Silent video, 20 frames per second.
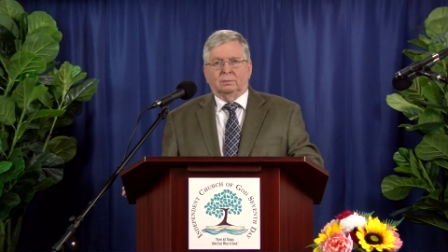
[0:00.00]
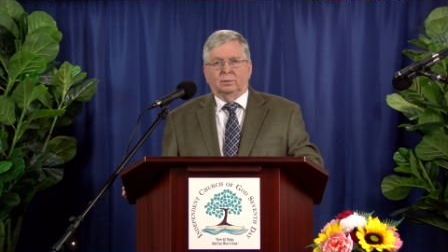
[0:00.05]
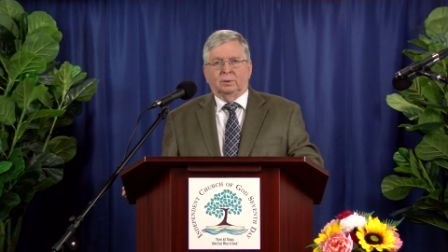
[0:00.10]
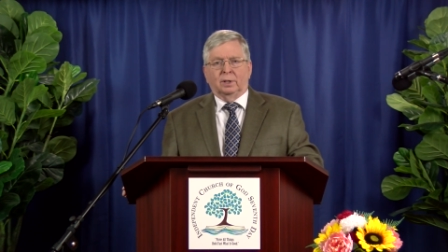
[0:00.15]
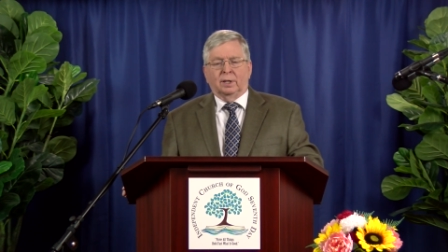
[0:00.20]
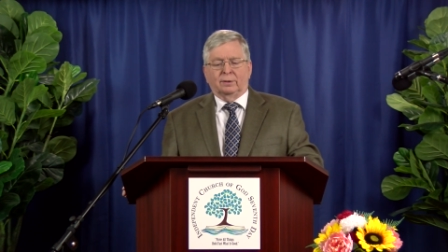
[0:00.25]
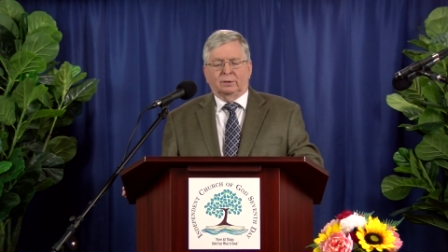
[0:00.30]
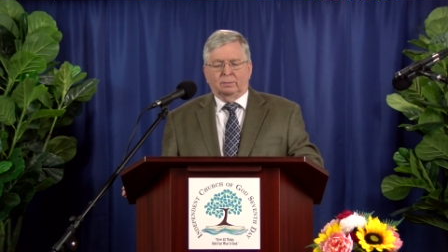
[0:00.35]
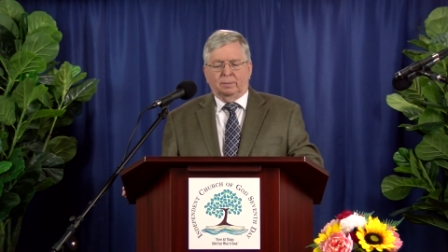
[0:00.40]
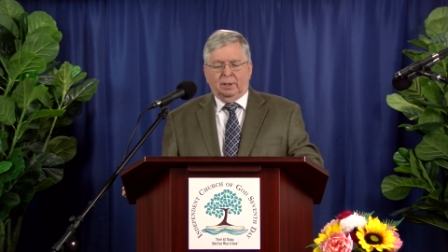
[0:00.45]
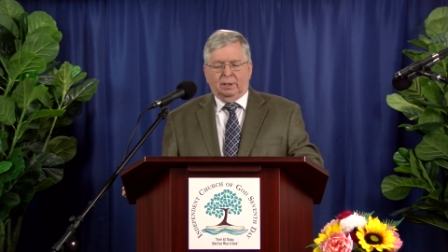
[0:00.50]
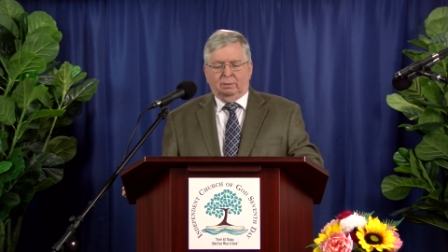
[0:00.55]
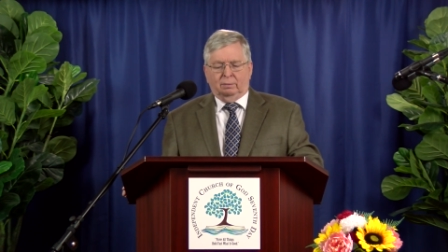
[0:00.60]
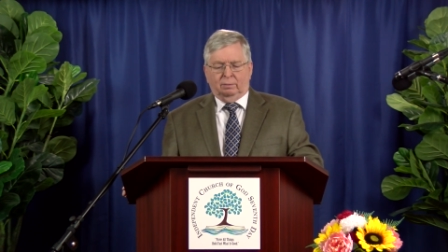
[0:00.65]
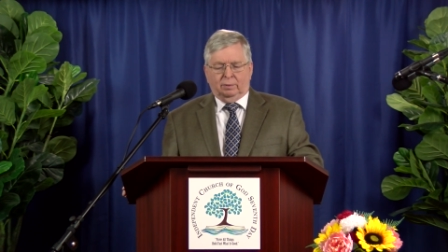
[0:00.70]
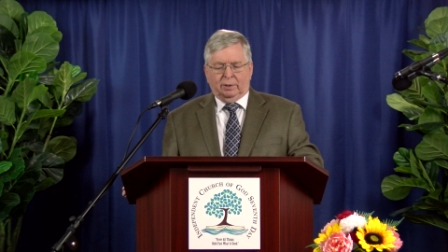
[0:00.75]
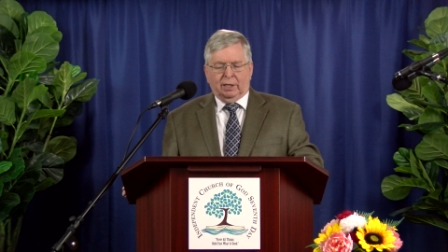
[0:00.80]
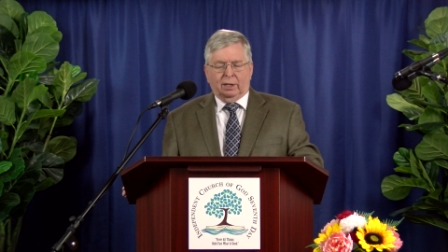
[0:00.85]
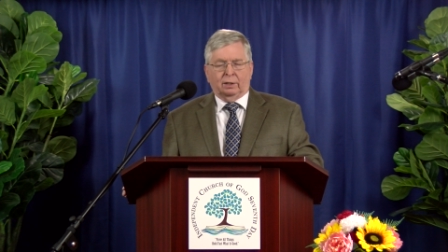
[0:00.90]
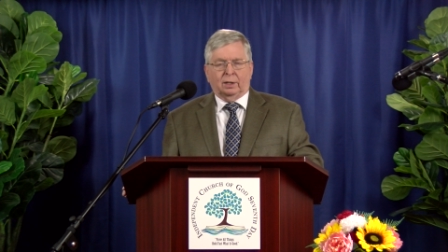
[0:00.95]
We ought to be
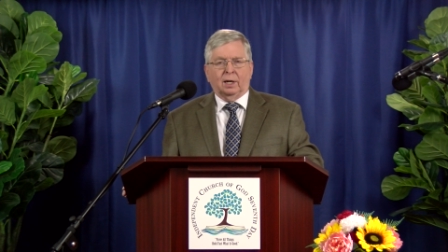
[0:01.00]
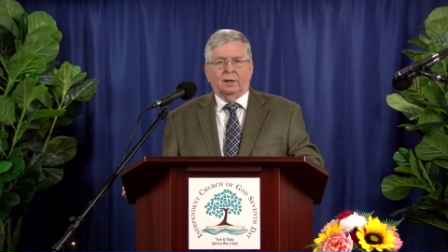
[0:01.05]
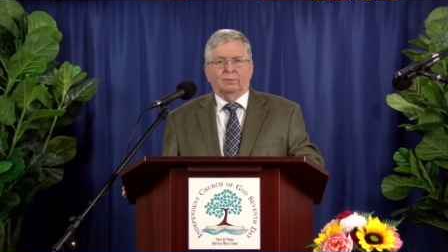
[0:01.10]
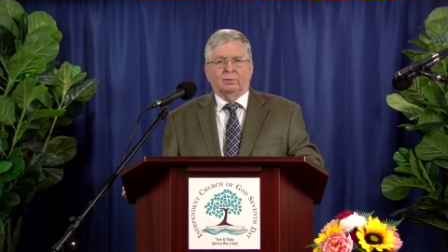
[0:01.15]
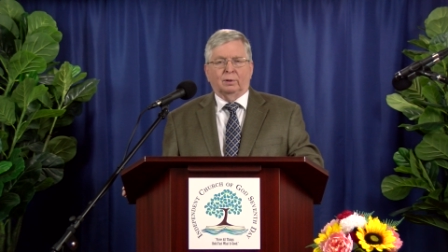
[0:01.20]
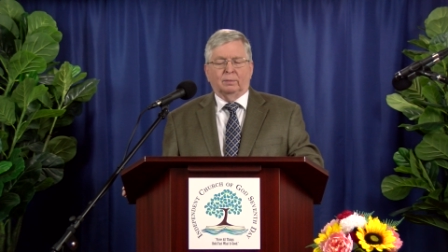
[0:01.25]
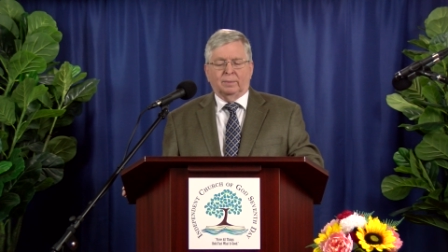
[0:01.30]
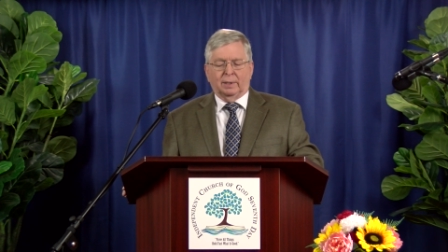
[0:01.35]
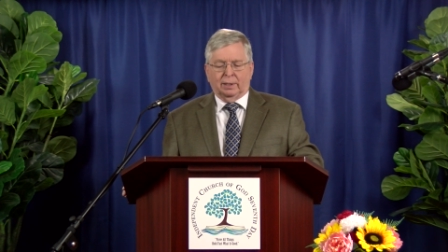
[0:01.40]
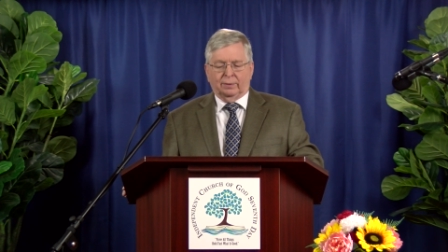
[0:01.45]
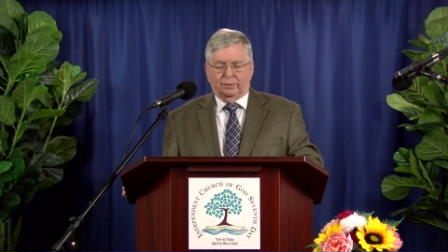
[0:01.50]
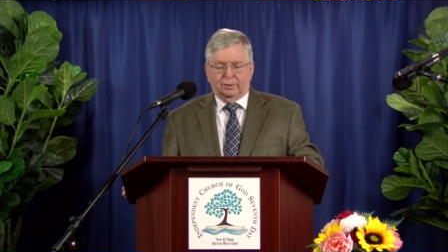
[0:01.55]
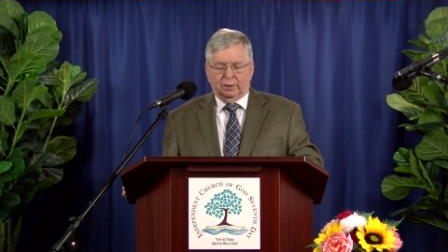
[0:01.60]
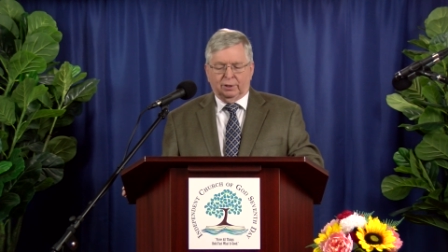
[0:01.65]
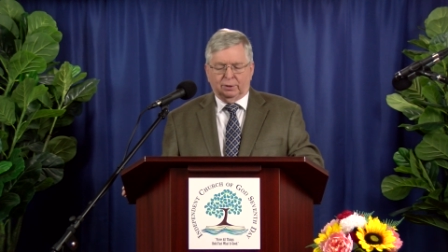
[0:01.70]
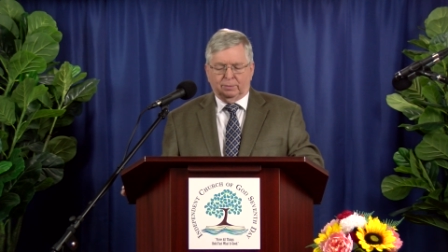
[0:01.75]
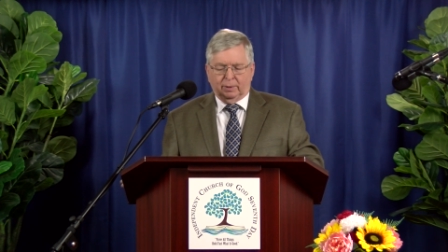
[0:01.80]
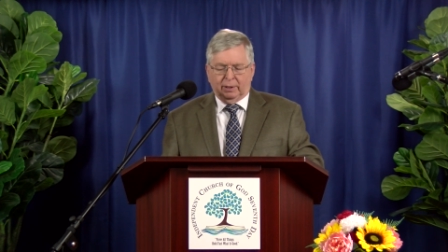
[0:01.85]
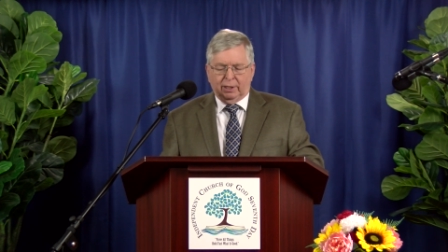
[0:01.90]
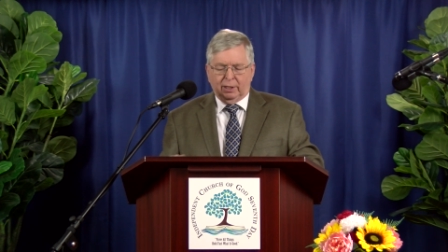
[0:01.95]
careful about
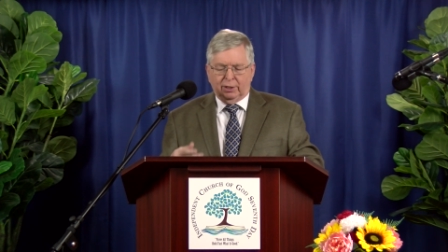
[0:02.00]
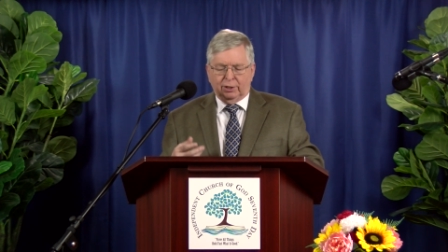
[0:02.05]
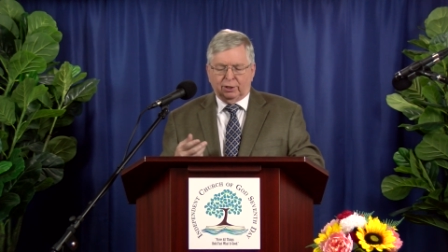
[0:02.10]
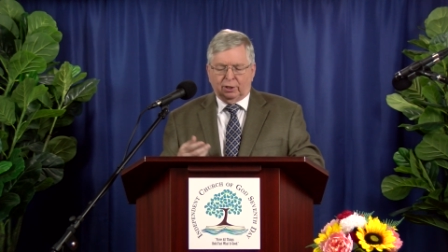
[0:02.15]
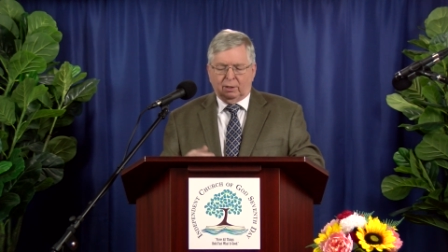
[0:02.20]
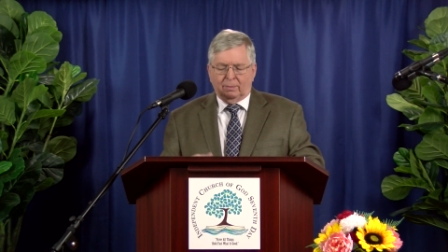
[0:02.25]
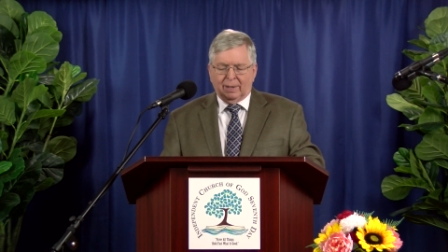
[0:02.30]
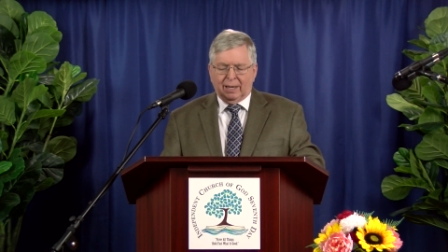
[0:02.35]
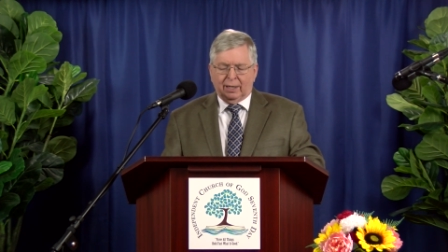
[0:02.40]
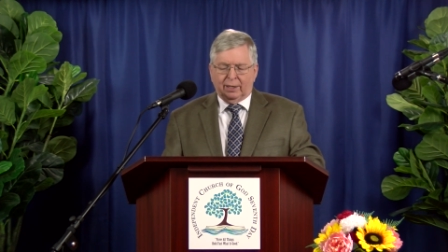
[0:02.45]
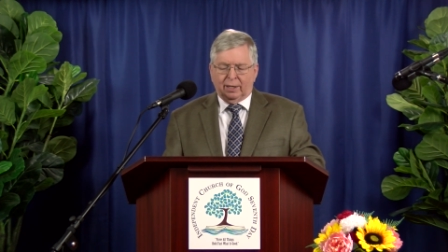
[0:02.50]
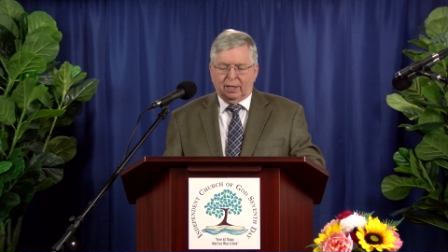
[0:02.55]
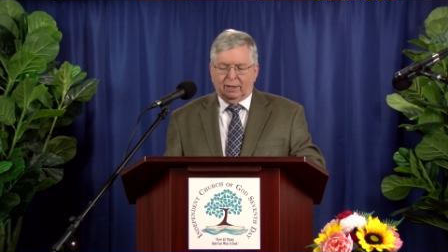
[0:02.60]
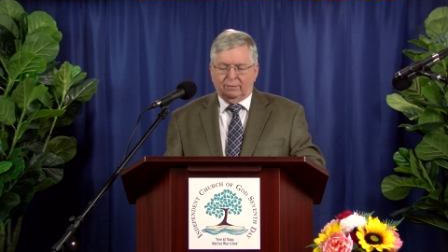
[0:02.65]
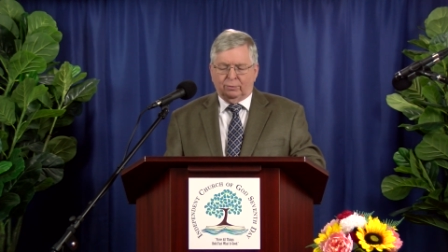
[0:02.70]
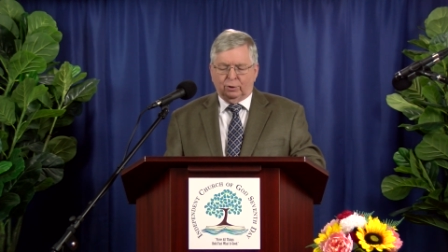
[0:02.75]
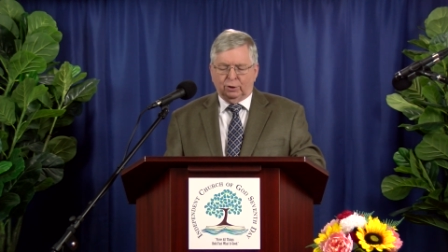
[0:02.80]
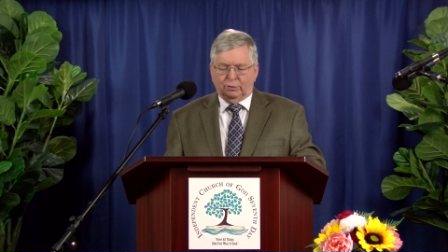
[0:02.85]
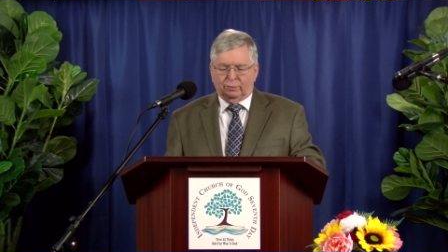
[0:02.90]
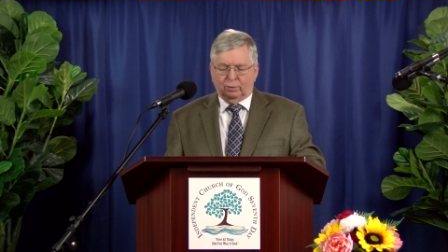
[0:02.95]
this. But again, Jeremiah
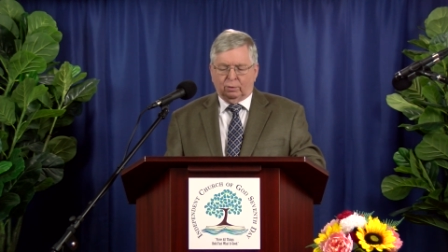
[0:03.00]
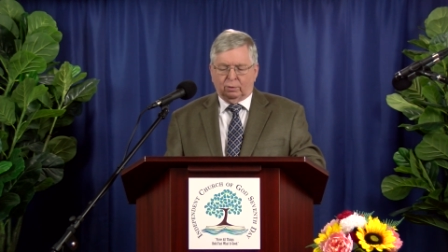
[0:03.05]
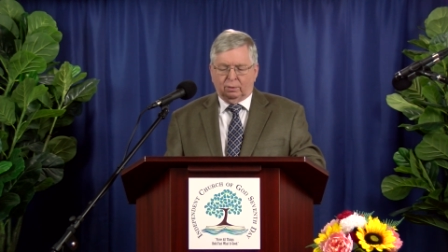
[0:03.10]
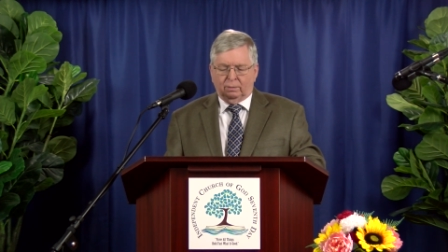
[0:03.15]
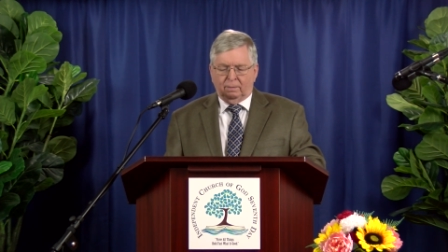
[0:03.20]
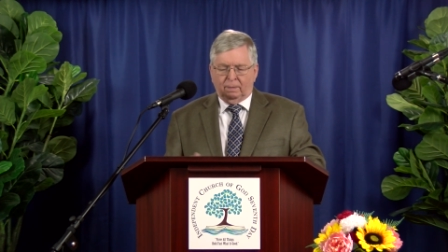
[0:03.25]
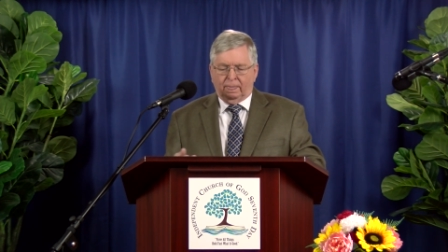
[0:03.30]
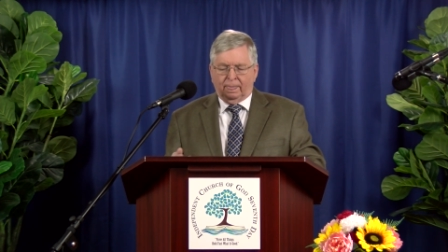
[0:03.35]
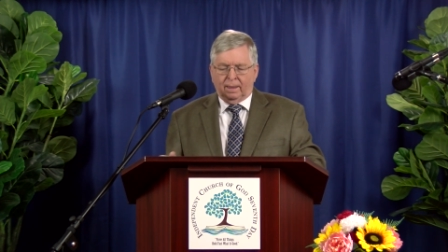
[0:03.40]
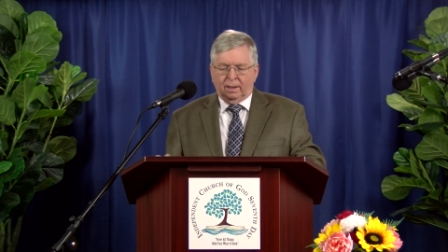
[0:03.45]
9, verse 4,